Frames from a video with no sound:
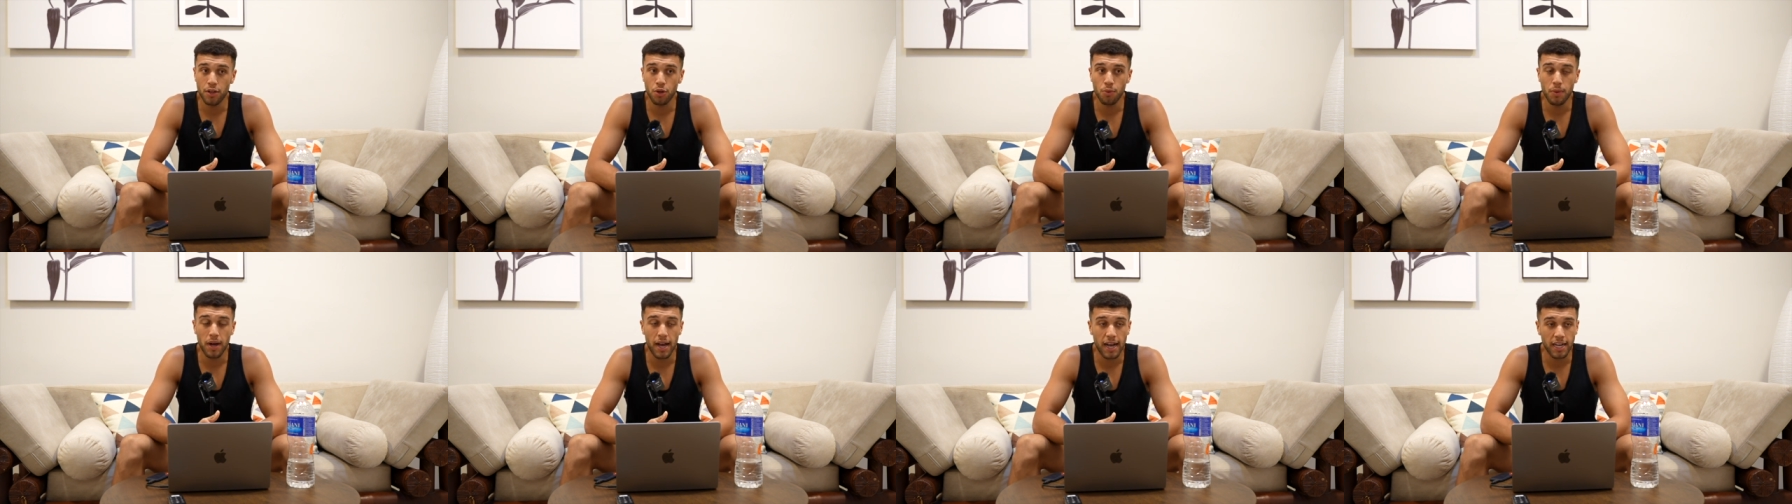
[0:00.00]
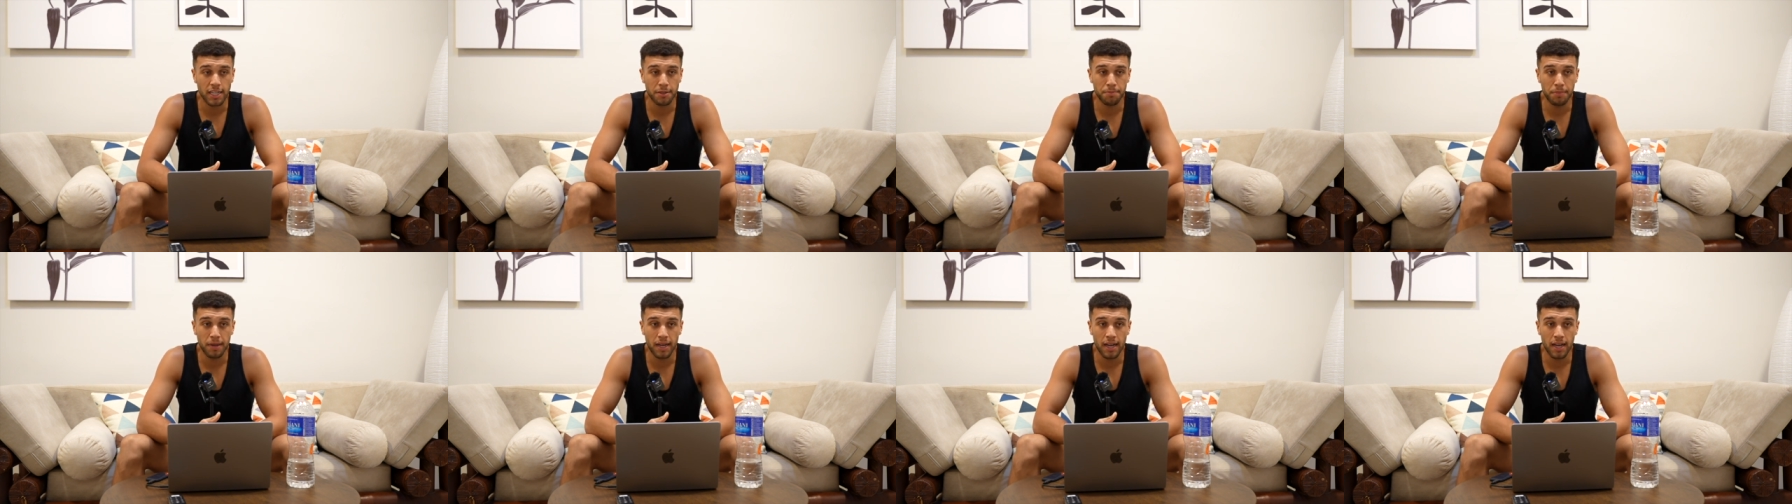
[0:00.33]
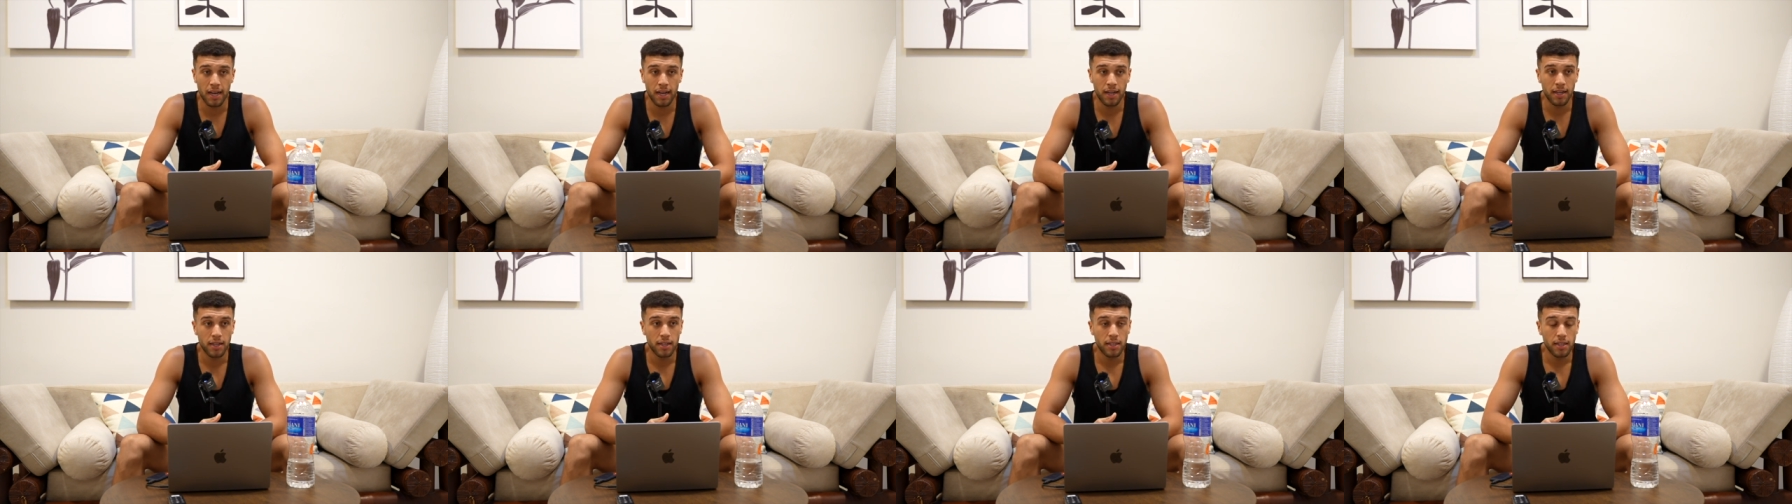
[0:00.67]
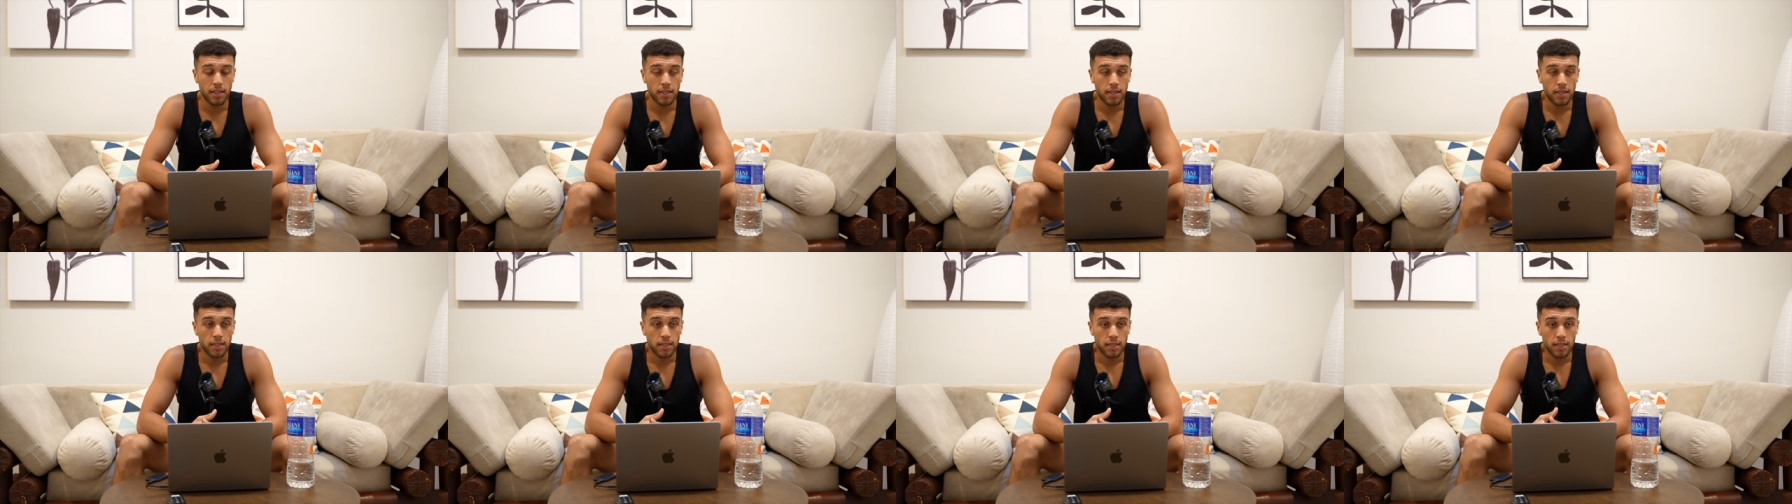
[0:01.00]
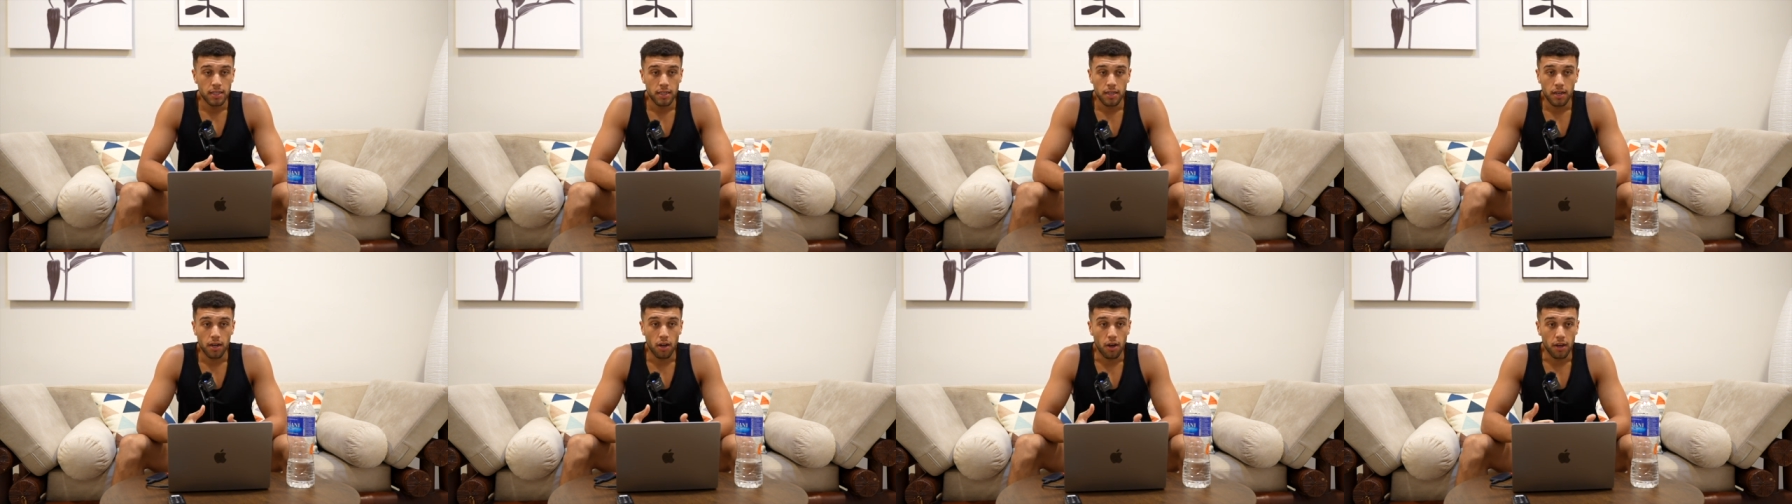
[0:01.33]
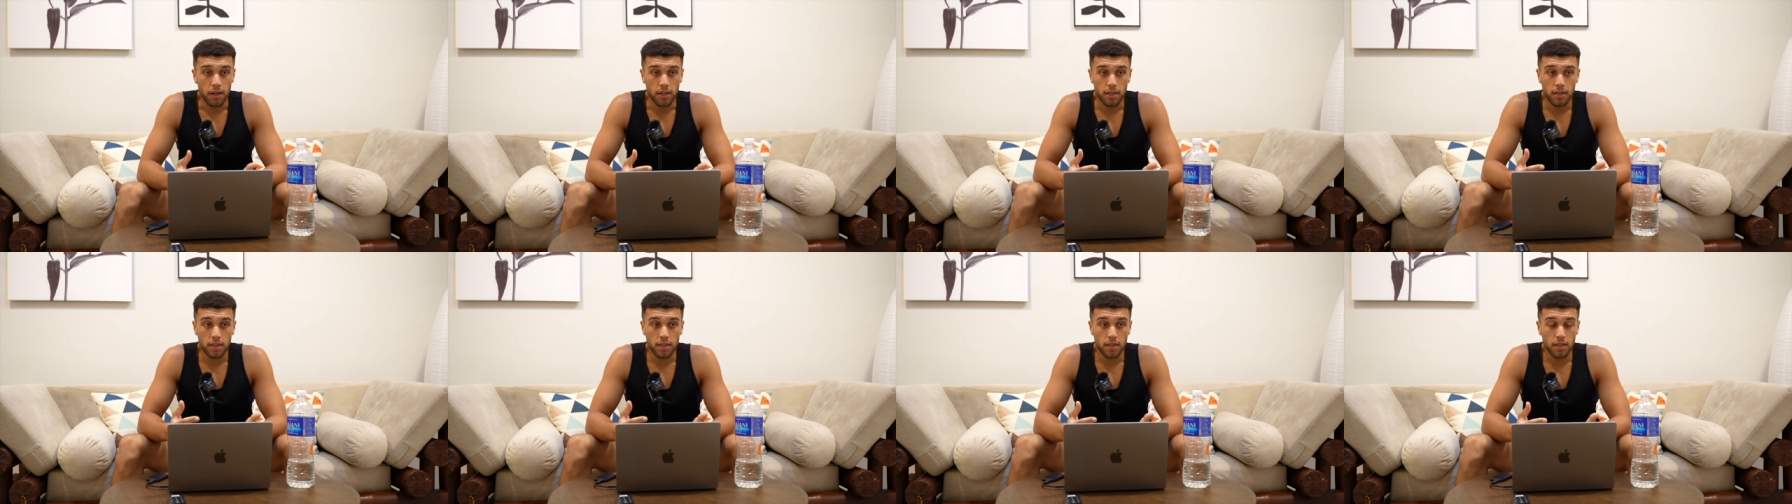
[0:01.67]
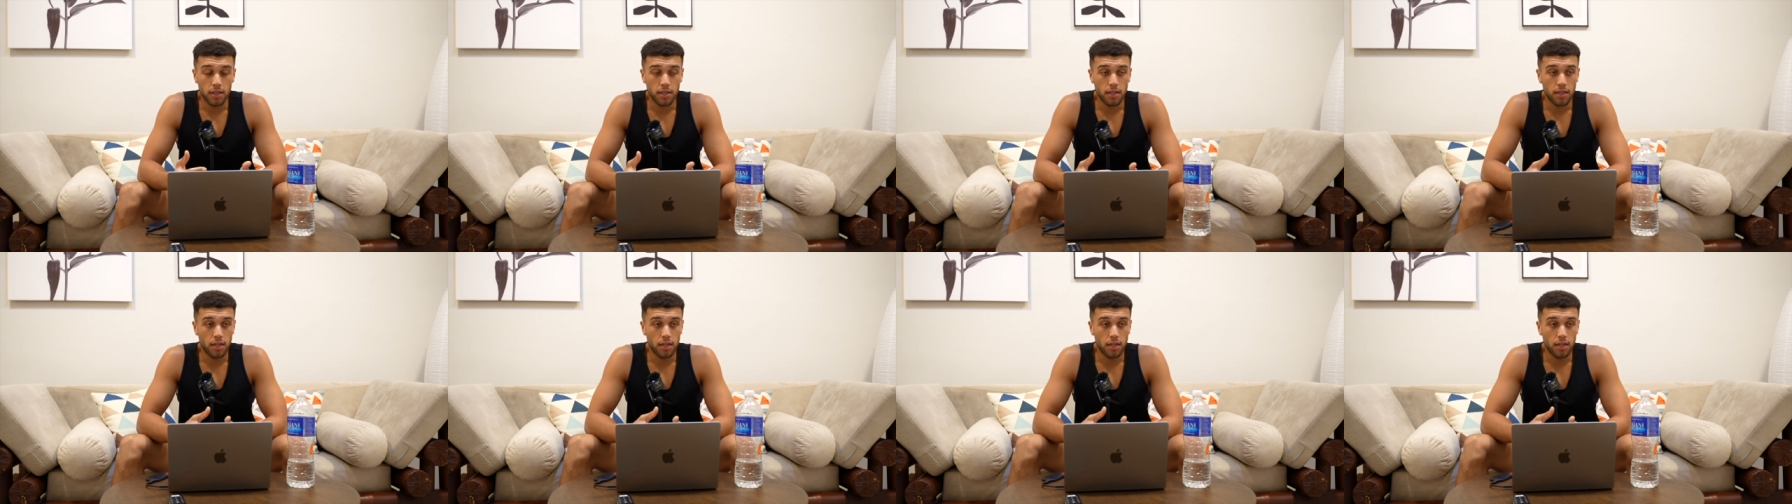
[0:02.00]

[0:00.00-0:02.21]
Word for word: you will act better. Like,